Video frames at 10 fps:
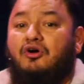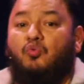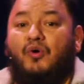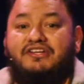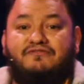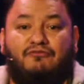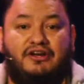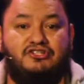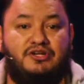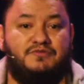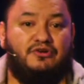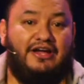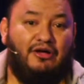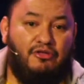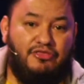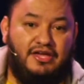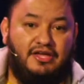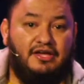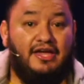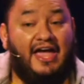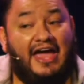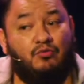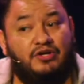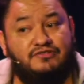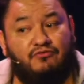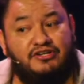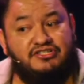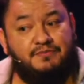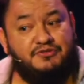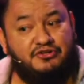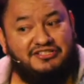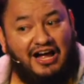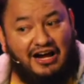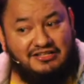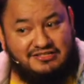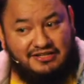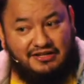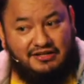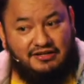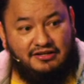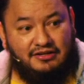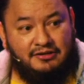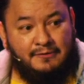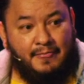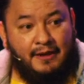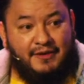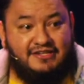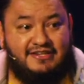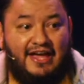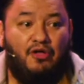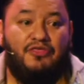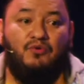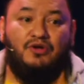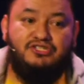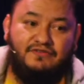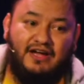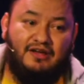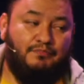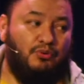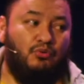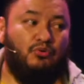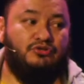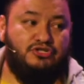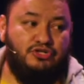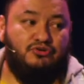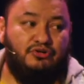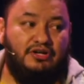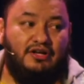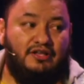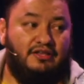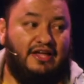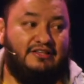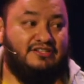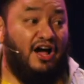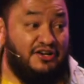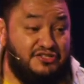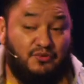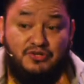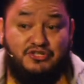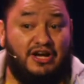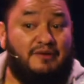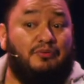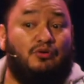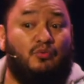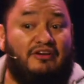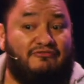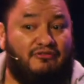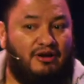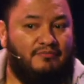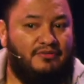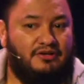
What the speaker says: which friendships are healthy and which friendships are toxic. Because the healthy ones, you've got to pull to. The toxic ones, you've got to pull away from.